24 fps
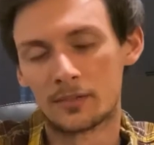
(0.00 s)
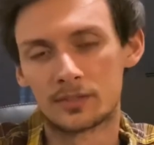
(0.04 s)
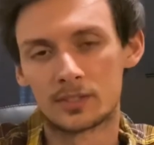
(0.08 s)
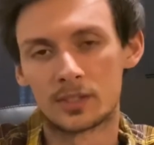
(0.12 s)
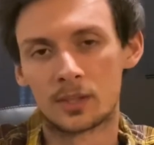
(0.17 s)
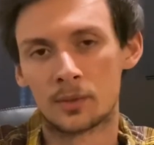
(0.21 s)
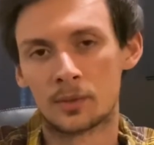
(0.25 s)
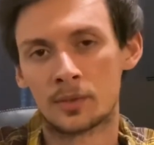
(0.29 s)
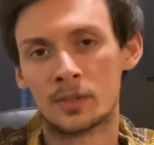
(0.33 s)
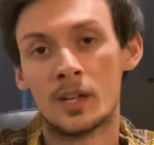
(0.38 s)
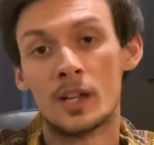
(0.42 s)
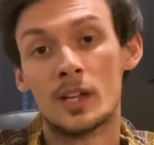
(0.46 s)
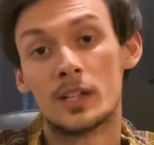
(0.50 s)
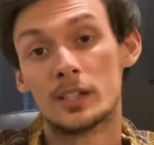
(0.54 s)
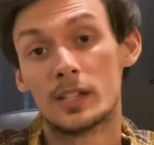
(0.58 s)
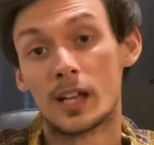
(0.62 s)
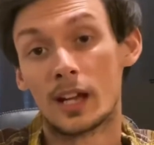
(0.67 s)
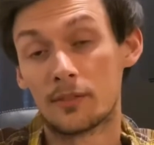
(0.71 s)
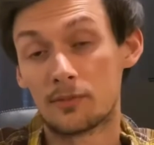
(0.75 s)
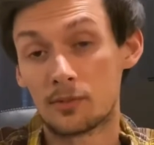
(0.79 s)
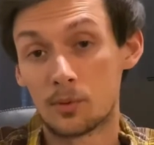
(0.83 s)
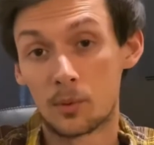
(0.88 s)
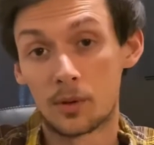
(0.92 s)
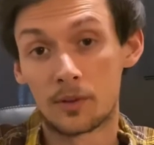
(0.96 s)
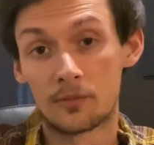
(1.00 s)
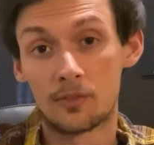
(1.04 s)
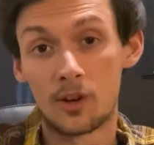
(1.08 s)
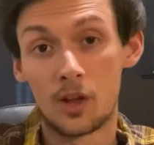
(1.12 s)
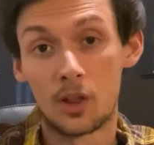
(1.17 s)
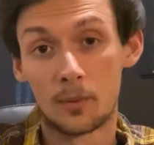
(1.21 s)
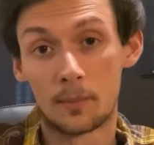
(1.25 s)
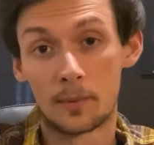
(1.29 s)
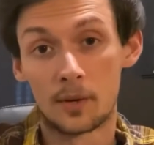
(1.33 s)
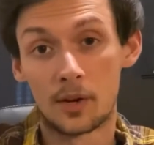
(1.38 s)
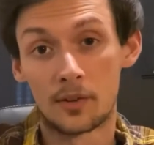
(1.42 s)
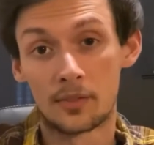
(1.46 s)
So, yeah, if you want to follow
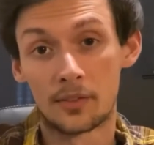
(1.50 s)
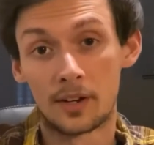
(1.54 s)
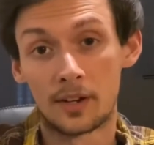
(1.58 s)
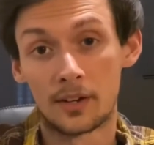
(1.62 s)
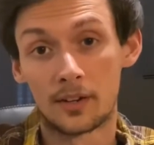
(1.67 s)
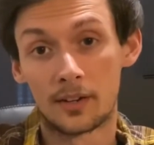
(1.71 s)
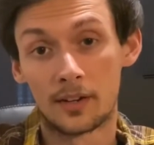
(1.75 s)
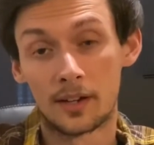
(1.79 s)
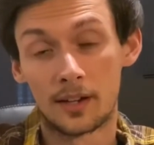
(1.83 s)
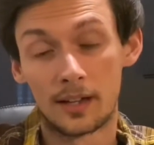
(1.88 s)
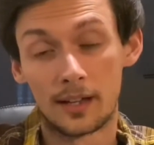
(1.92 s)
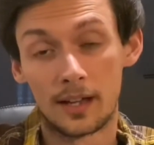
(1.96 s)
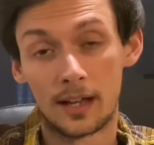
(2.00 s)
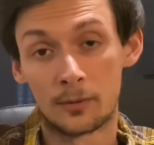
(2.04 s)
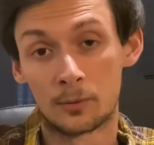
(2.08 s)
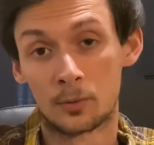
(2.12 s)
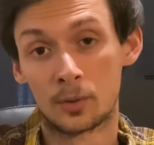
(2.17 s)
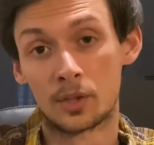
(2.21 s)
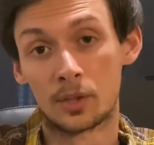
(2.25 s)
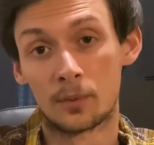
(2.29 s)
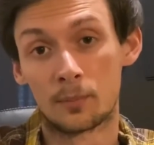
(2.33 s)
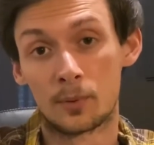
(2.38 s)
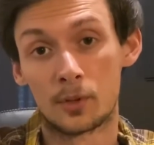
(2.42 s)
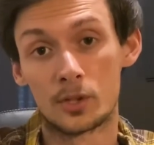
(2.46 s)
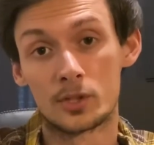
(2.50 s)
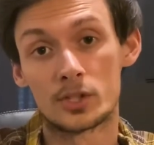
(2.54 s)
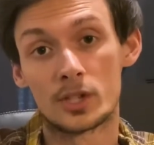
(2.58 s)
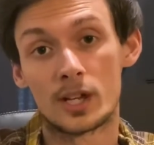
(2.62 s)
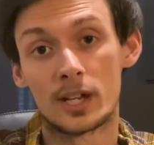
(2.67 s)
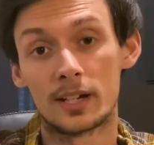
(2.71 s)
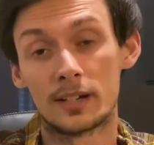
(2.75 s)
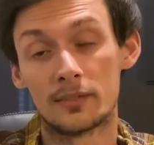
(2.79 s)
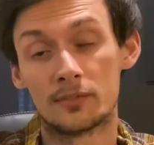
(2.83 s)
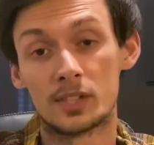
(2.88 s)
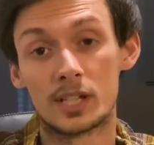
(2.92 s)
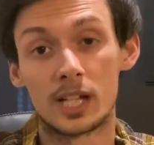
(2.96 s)
me on there, I'd really appreciate
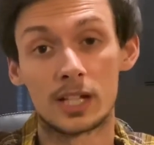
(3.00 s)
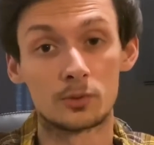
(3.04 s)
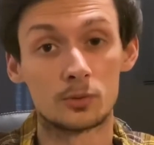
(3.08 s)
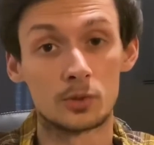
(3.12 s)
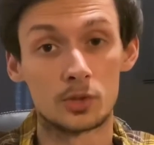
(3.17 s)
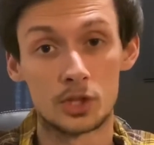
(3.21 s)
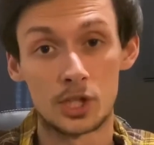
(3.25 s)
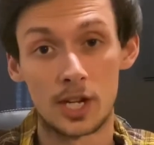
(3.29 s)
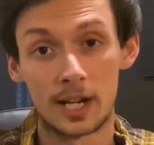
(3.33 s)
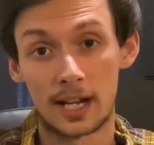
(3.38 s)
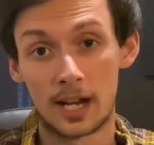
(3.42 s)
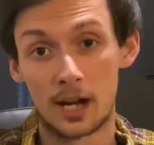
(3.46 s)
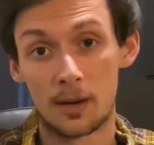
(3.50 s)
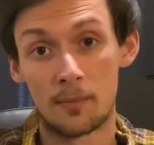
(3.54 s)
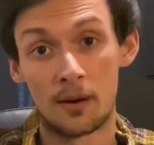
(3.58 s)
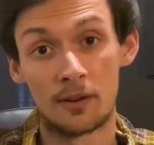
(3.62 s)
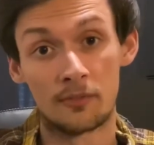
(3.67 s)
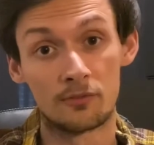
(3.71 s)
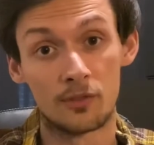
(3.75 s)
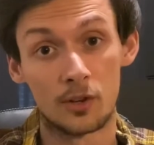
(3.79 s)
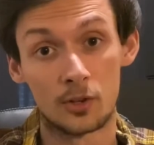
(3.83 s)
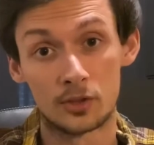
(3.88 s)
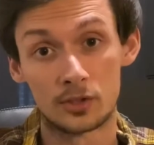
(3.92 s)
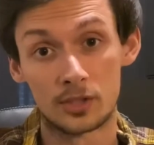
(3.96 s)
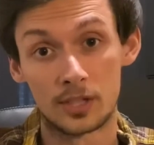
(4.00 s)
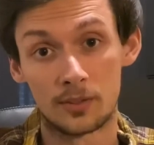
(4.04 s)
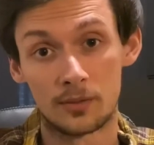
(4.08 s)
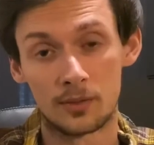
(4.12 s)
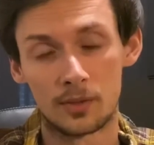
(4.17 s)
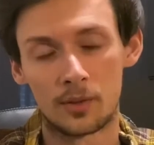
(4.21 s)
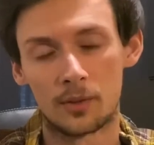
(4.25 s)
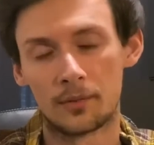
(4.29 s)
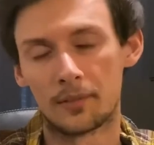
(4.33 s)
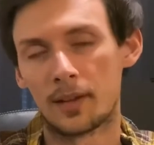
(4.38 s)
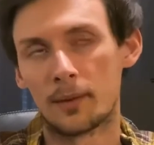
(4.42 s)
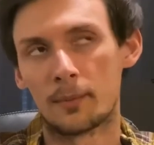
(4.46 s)
it. And if you guys want to check out my first
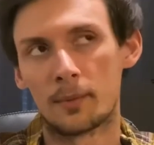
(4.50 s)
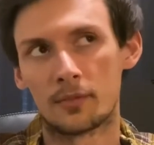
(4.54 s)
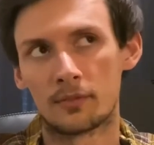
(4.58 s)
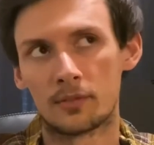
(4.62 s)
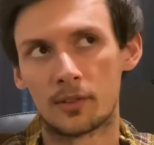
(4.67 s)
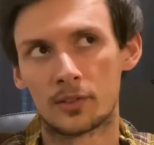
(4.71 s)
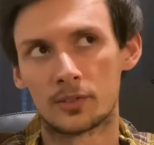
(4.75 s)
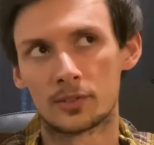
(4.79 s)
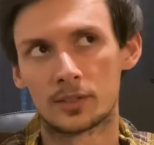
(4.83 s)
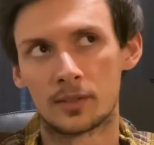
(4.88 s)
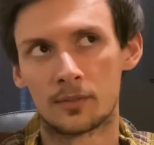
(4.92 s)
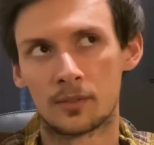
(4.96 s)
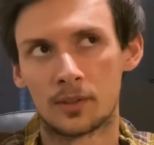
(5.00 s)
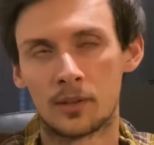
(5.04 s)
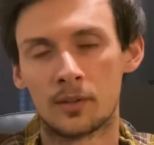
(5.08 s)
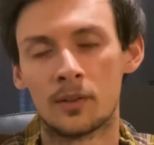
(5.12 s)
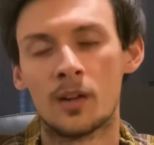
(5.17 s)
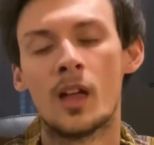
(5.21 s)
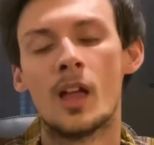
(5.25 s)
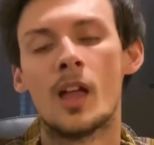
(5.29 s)
ever, or not my first ever, no.